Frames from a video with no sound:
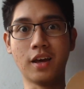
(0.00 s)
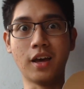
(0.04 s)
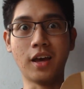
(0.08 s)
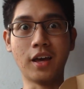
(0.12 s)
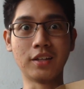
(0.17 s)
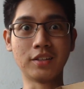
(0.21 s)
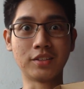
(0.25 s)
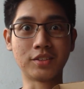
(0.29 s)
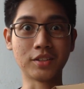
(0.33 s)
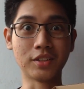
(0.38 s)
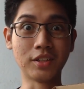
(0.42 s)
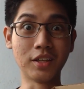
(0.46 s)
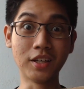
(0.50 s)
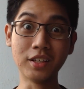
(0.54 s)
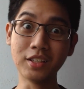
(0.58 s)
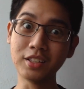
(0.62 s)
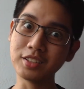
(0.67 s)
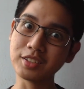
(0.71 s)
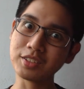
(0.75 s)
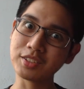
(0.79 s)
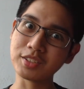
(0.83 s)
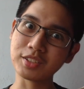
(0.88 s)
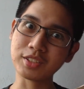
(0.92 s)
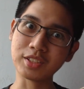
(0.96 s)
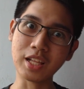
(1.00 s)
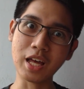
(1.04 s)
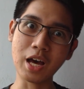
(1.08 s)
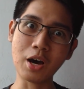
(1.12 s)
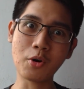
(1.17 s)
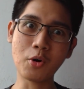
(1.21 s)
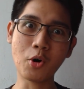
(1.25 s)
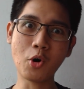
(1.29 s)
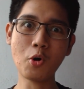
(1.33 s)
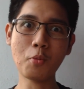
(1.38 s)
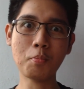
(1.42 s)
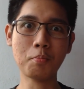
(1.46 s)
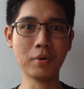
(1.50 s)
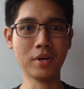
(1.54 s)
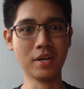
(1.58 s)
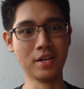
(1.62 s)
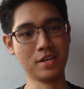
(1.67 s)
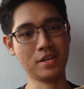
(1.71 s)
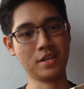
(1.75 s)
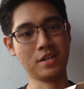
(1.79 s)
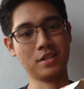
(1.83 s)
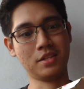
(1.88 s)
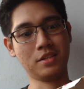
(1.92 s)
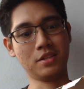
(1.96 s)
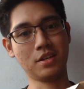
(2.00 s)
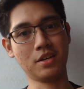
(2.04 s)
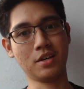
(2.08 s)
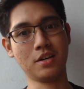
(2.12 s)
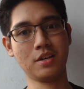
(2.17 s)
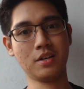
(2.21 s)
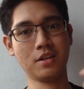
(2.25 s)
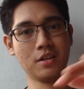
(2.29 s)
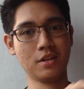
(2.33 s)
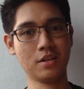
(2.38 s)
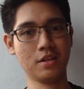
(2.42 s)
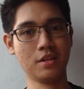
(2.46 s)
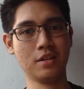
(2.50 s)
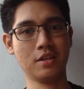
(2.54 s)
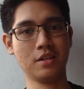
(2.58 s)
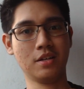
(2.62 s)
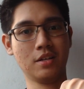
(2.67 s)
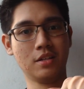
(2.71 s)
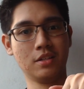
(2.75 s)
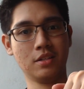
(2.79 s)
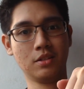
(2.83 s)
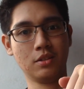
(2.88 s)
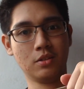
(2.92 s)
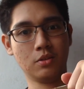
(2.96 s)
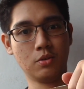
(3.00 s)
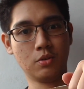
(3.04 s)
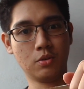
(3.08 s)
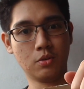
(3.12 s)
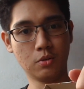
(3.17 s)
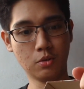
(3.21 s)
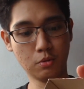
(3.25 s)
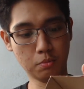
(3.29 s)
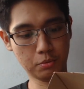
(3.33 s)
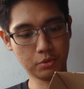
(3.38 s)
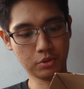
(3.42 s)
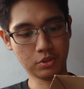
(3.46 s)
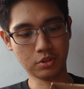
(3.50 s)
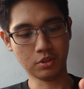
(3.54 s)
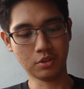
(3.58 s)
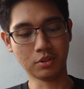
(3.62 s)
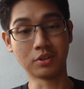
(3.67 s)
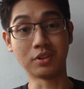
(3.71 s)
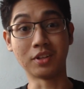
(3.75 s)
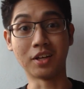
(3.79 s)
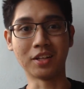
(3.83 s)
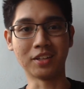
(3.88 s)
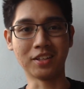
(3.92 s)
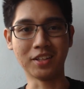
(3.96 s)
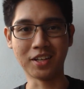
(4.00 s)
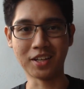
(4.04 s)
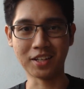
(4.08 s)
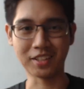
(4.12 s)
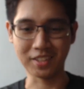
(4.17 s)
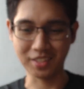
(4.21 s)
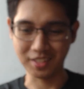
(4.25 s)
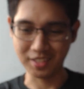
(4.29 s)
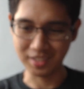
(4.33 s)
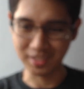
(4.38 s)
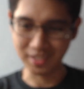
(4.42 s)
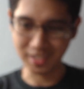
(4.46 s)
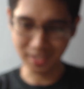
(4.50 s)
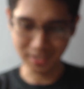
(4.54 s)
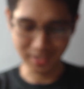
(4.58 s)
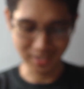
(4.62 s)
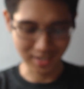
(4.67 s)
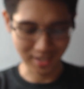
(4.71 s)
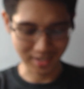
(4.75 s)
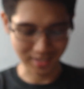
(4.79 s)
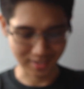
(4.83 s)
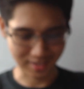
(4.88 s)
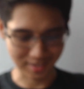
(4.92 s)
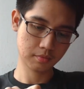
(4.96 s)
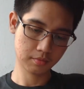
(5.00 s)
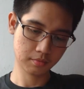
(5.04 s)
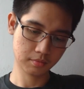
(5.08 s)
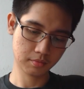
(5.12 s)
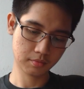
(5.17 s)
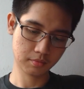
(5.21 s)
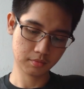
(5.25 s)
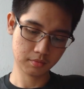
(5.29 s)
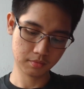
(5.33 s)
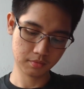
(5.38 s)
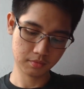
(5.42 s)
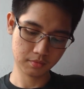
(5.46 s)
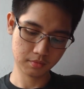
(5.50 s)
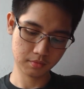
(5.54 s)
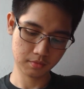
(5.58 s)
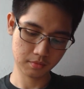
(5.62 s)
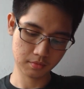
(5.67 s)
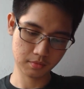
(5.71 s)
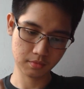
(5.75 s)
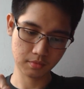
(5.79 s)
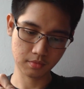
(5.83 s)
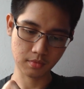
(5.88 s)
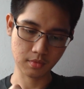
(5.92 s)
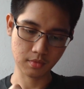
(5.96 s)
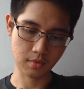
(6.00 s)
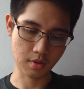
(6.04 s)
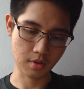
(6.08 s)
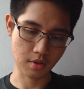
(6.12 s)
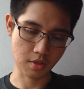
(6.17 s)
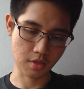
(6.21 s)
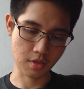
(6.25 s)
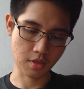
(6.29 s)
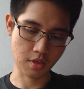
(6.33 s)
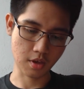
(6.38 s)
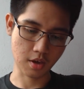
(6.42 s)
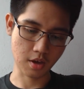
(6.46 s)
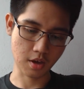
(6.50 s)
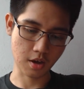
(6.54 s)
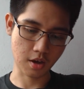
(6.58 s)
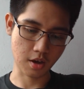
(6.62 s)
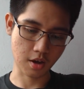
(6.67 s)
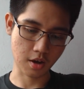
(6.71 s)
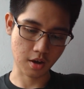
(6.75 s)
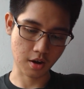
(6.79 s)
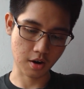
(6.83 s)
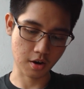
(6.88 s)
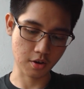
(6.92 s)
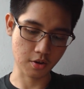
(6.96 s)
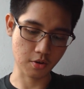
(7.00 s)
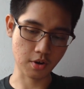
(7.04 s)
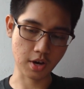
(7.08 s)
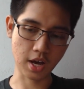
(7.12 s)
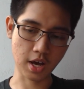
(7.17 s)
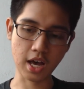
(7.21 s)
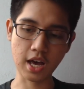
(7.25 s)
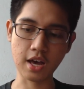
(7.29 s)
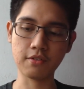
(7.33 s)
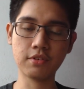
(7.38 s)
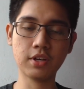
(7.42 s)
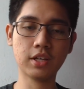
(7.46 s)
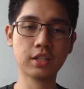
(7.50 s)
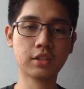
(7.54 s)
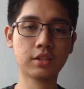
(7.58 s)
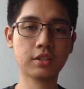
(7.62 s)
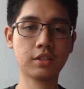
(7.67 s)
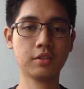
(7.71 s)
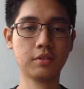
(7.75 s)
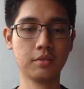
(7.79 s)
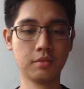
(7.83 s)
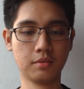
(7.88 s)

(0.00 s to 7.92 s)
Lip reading: And it's now opened. Oops, not yet, not yet. There you have it.